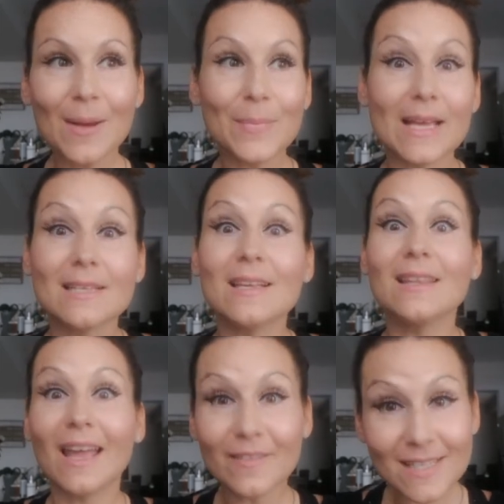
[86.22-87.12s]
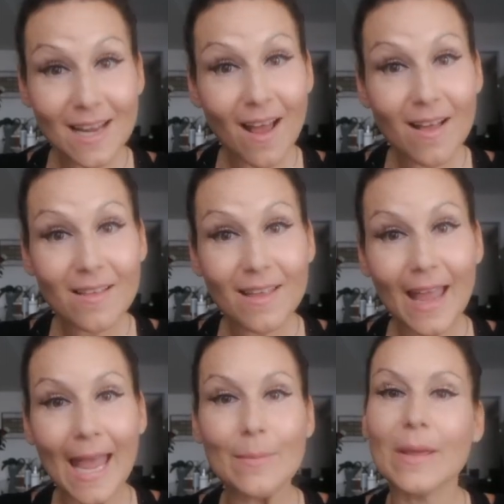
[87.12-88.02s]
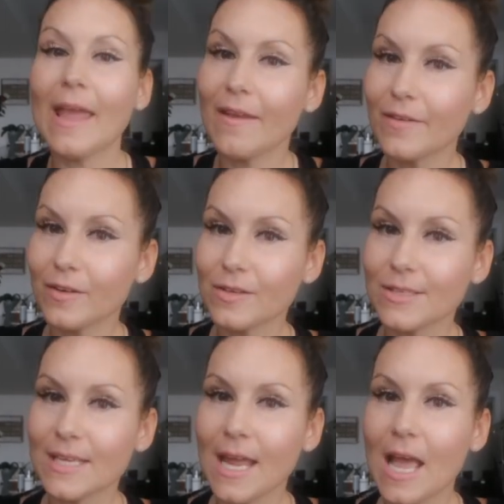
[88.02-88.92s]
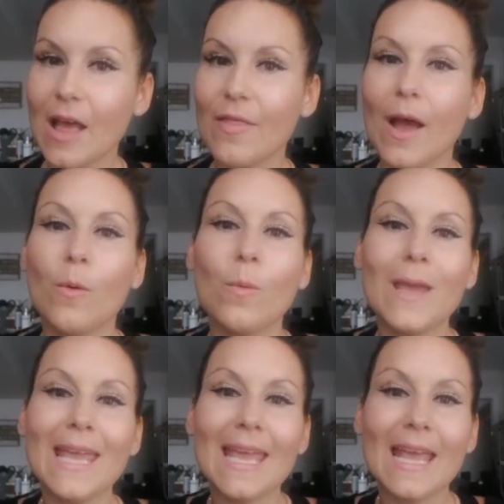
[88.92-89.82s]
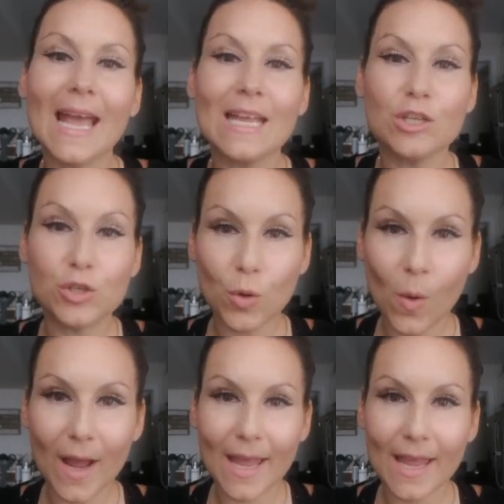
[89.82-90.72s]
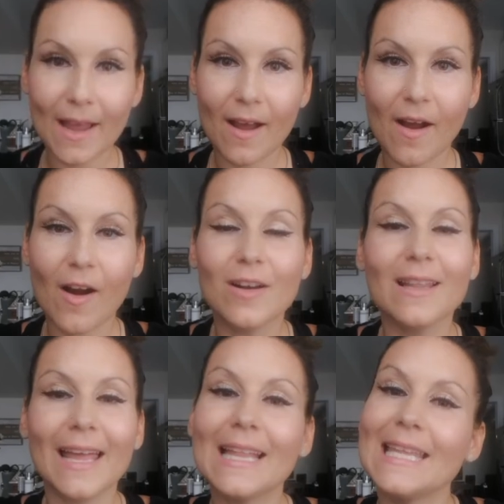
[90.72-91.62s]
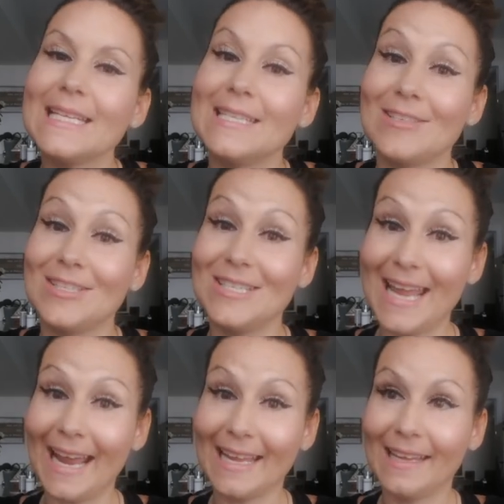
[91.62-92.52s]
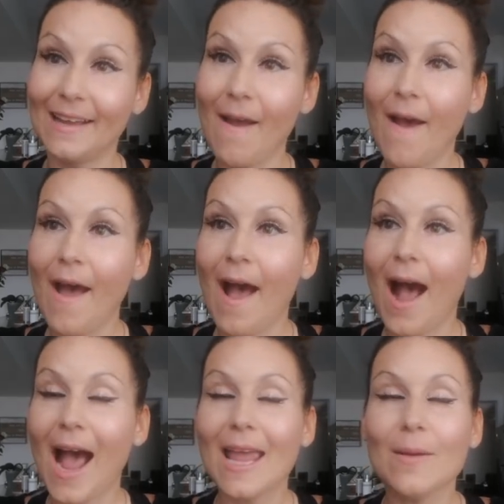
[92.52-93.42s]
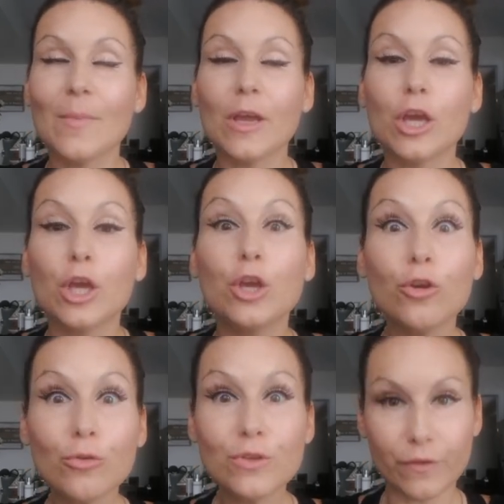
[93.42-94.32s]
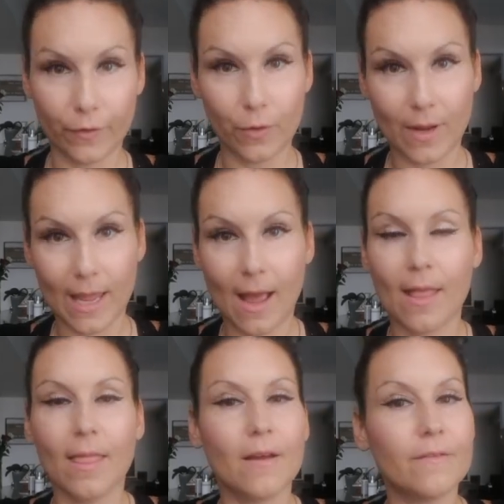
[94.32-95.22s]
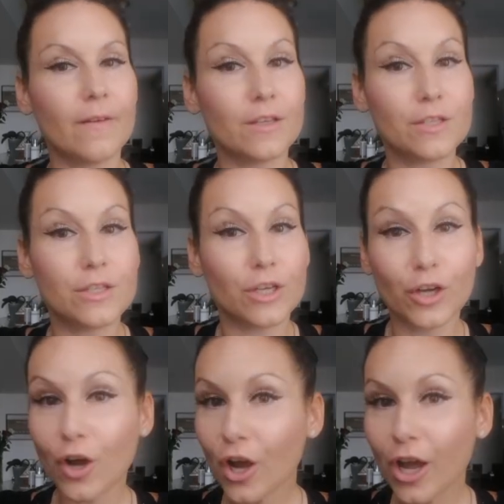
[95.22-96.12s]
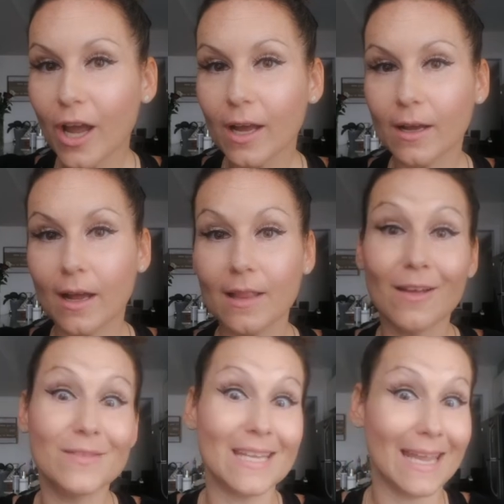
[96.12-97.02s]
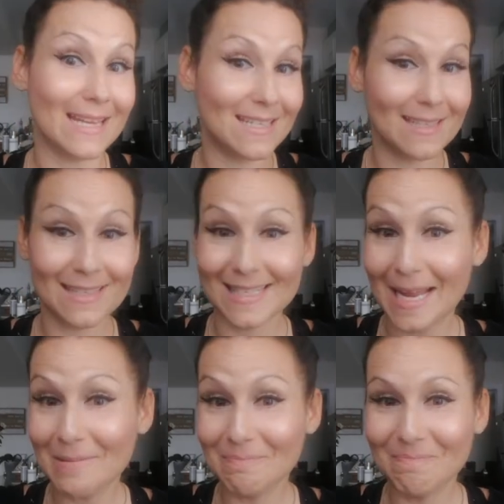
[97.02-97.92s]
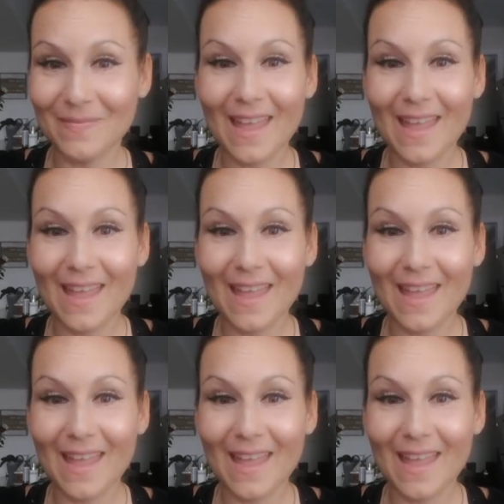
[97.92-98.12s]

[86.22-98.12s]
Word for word: Because the lifestyle and behaviors that we enjoy are likely to stick. I am a huge foodie. I love to cook, I love to eat the same.